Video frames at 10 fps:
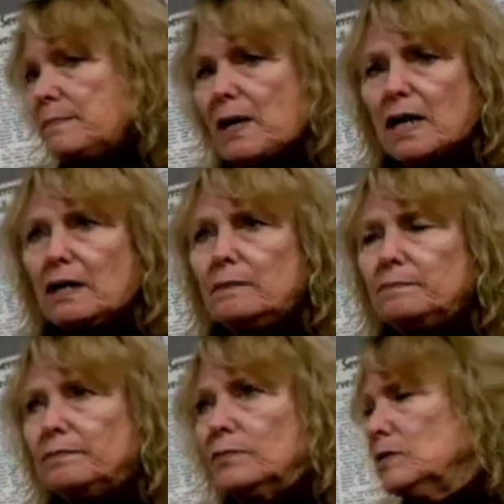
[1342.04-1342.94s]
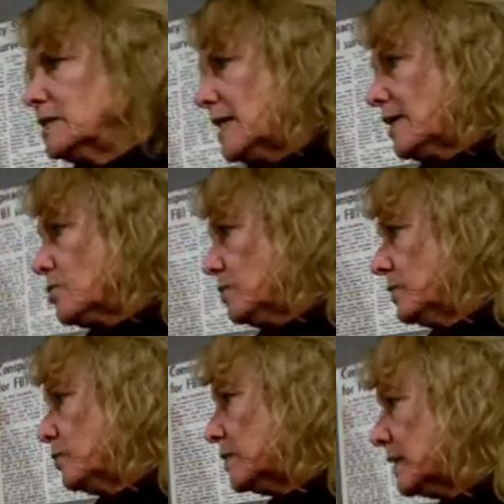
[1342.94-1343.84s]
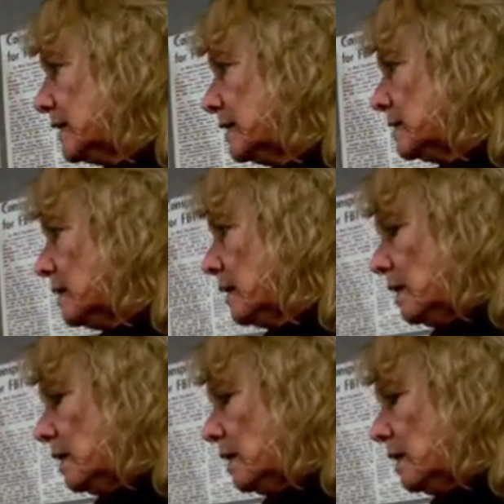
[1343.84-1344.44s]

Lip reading: mom was actually really